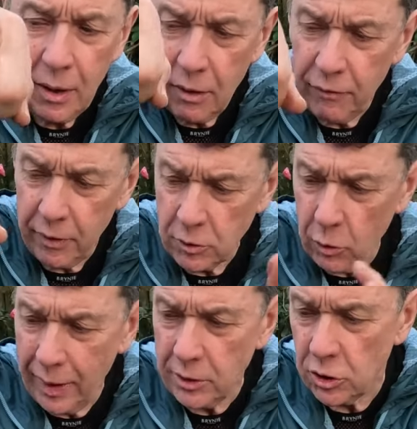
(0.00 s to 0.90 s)
it feels
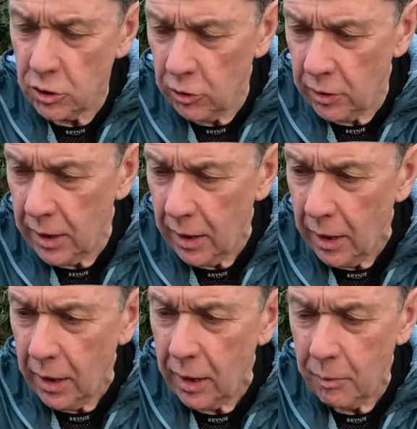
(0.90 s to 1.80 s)
quite sturdy
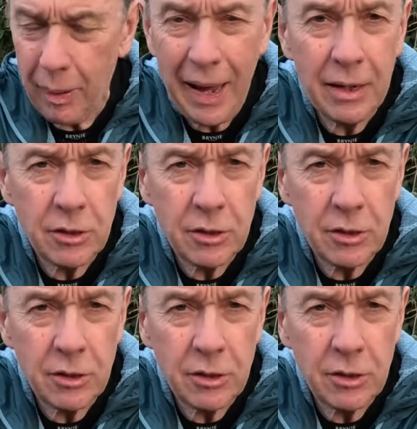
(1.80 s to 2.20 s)
compared